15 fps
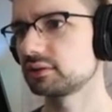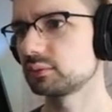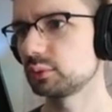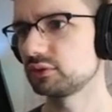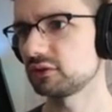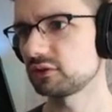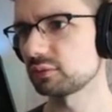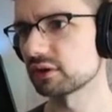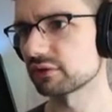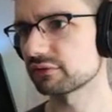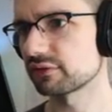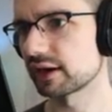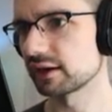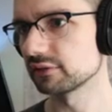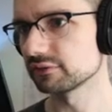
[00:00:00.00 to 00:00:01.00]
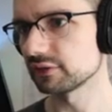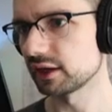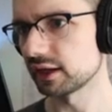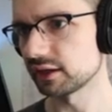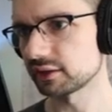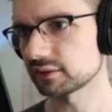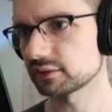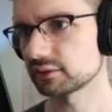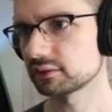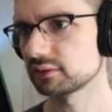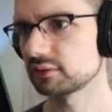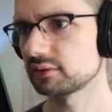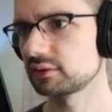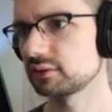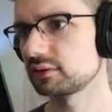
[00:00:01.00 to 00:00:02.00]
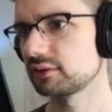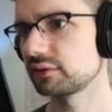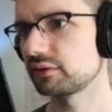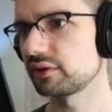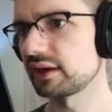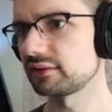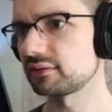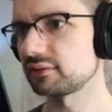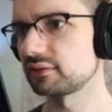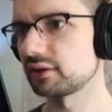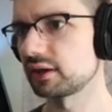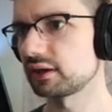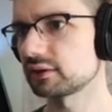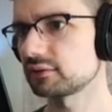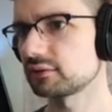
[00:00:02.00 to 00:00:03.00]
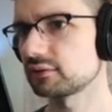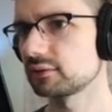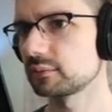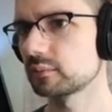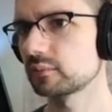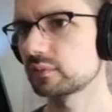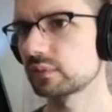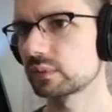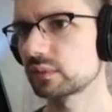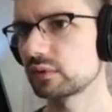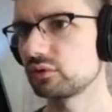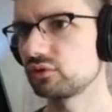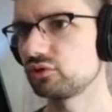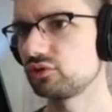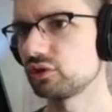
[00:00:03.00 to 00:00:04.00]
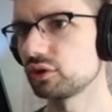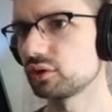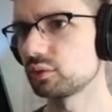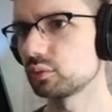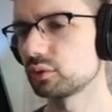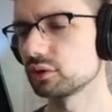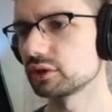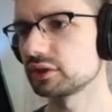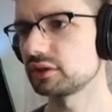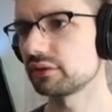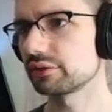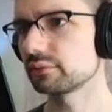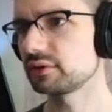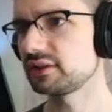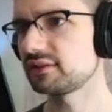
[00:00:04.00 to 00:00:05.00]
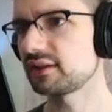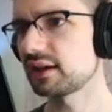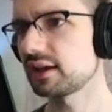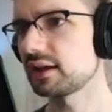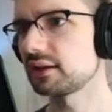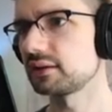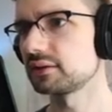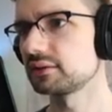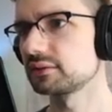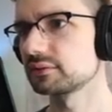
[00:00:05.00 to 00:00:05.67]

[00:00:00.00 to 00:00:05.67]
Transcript: Was this one a firefly? That sucks. Joe Warren, three ten.